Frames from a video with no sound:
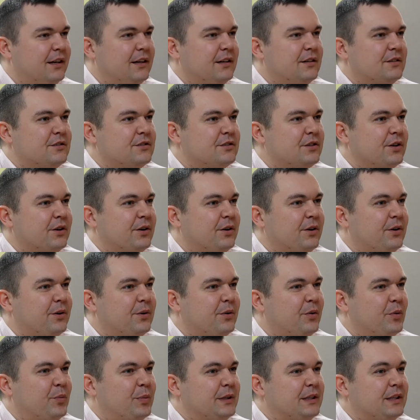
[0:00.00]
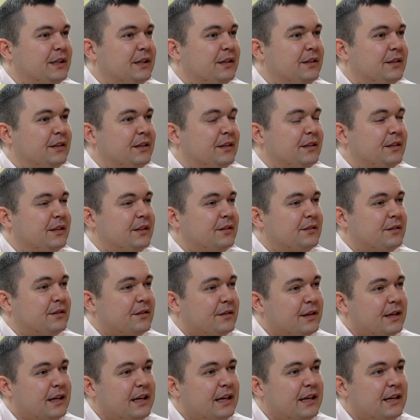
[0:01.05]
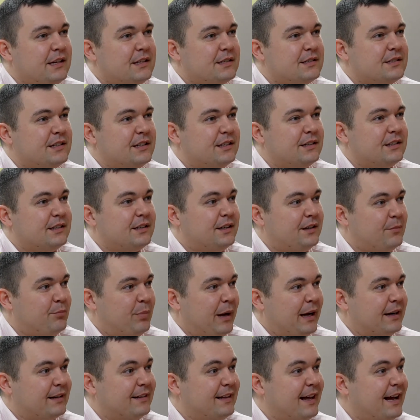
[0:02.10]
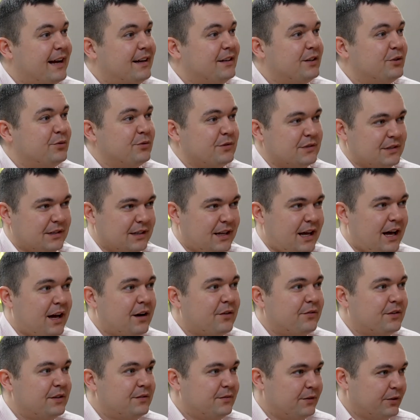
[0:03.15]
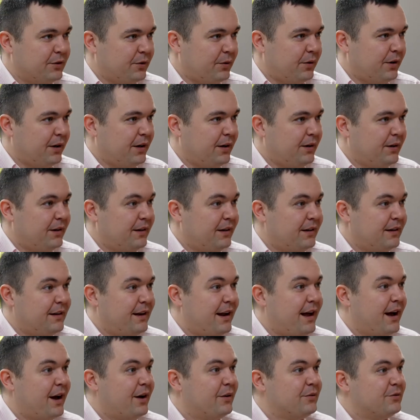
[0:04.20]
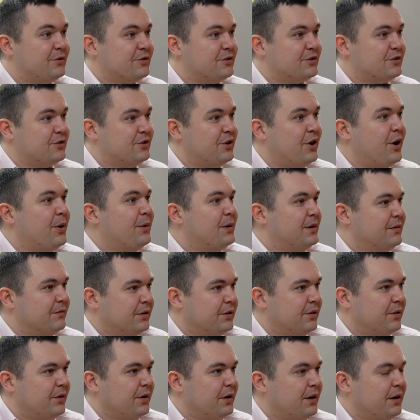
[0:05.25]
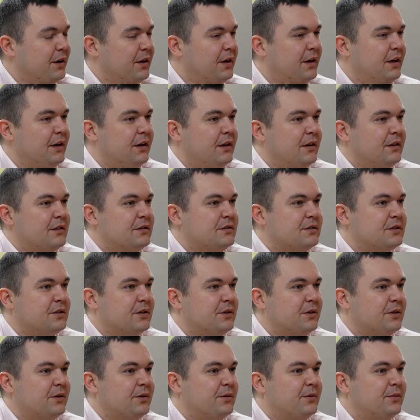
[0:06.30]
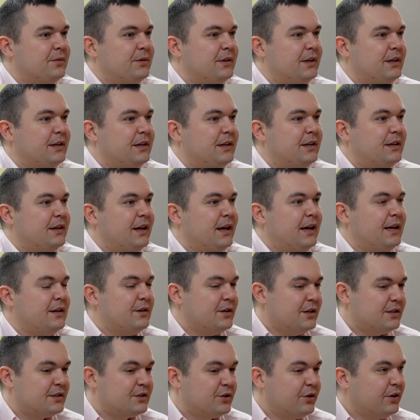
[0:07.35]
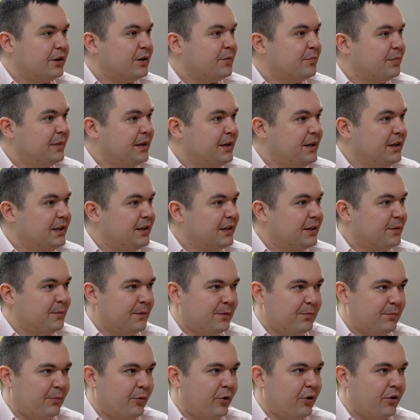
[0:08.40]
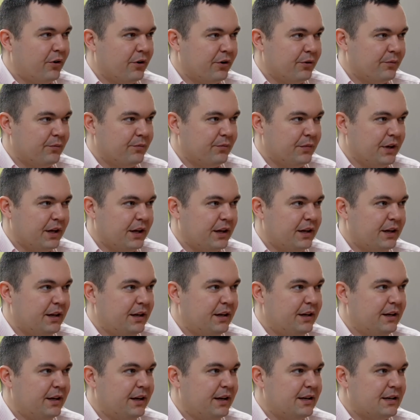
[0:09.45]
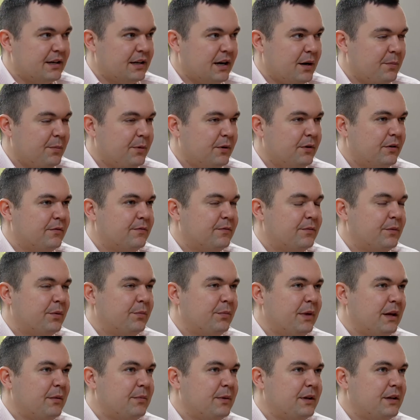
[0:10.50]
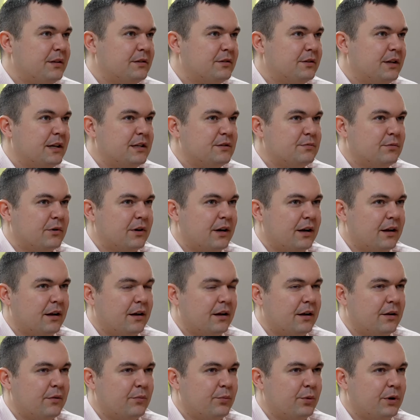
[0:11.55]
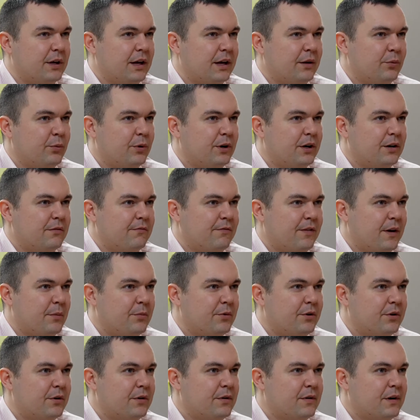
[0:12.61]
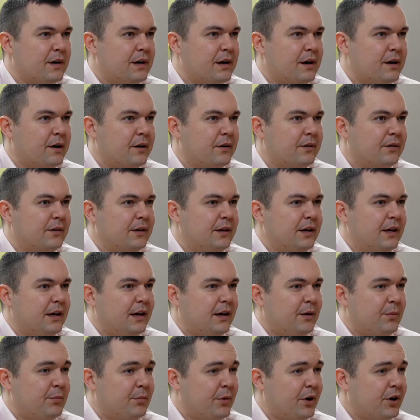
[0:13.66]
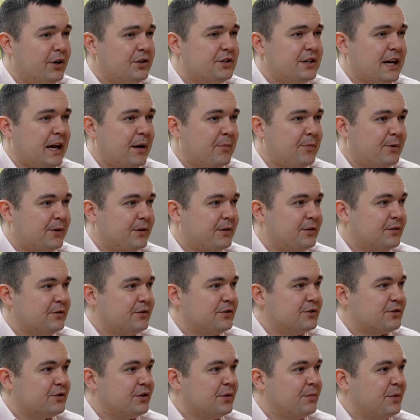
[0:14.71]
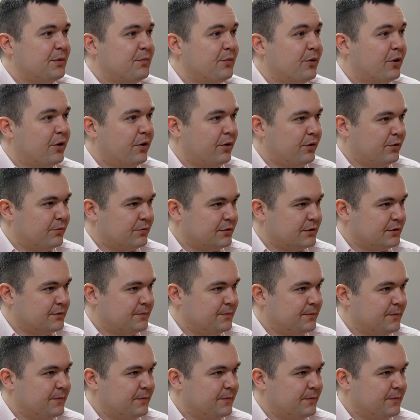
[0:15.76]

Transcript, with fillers: so but the the, the thing is that back then there was a lot of inventory mm -hmm. now there's no inventory so it, it, it's gonna be a little bit more in, in a couple of maybe today's what uh, we ha- we're in February right now, March, April. There's going to be more homes.